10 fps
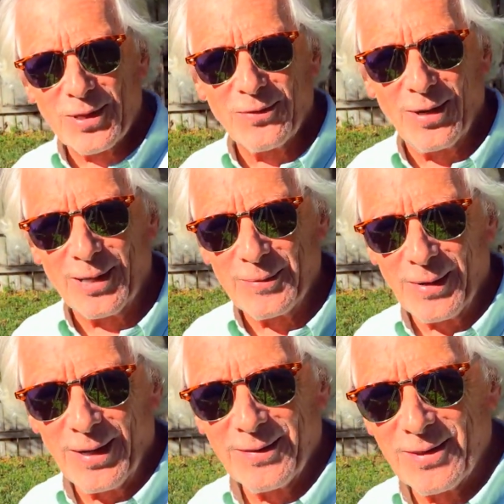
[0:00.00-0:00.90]
I've talked
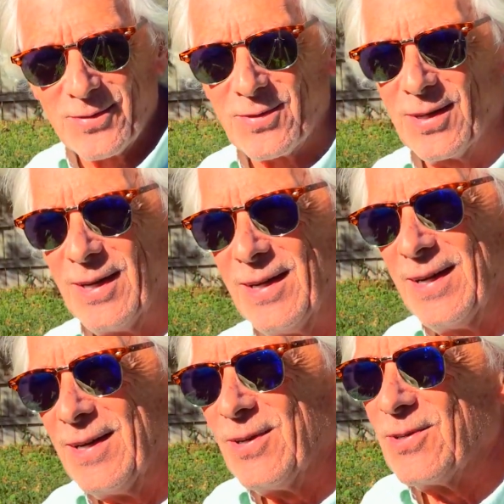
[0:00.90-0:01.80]
about, this
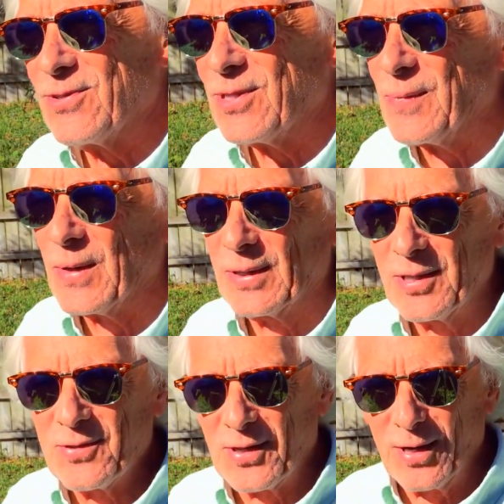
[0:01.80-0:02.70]
seemingly
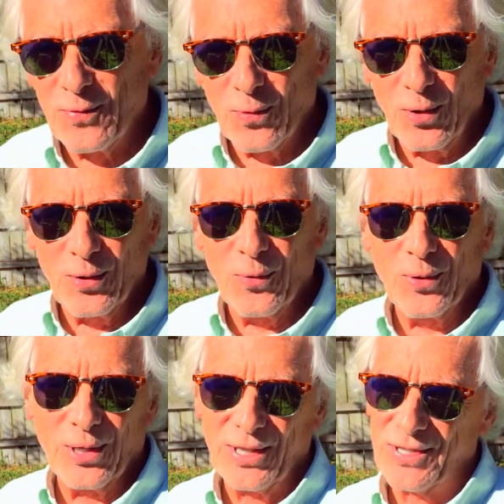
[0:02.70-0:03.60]
safe world that
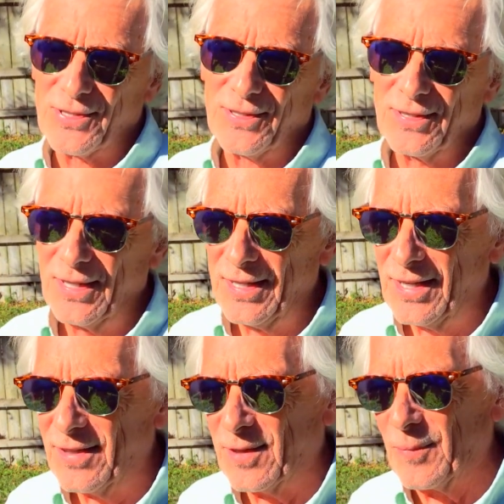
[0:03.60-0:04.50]
really isn't,
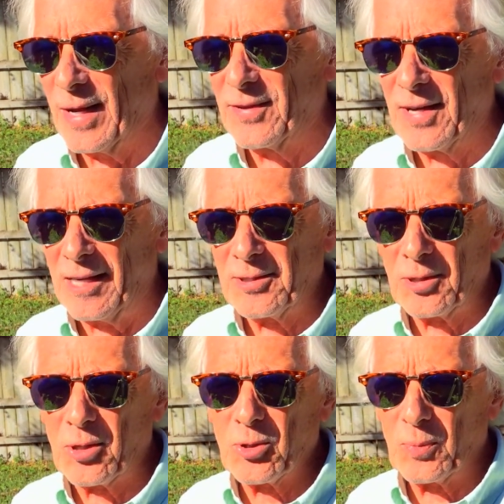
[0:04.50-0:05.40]
the amount of
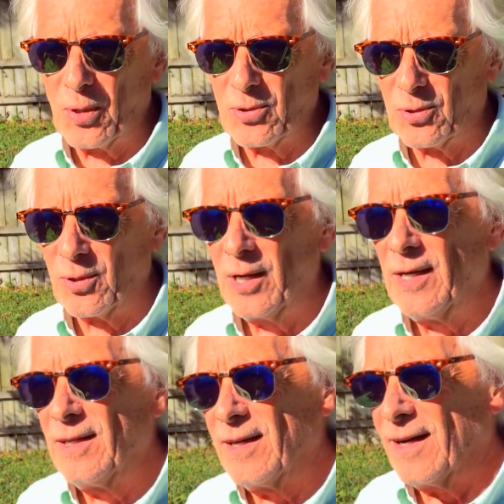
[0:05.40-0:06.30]
toxic exposure
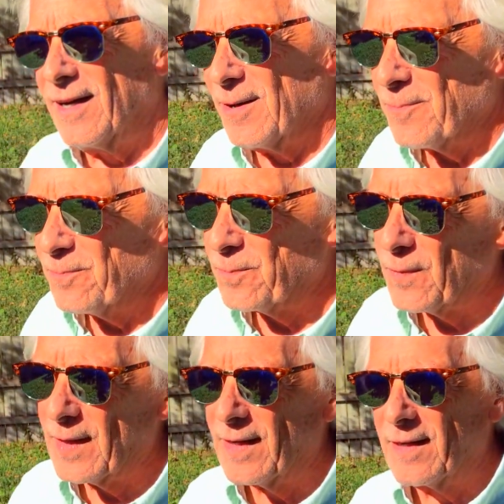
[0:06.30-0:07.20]

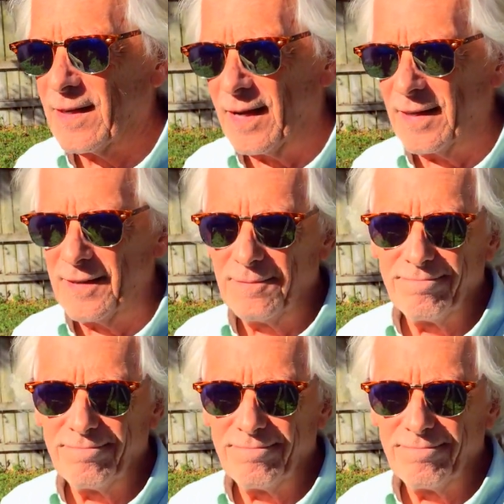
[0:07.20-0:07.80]
kind of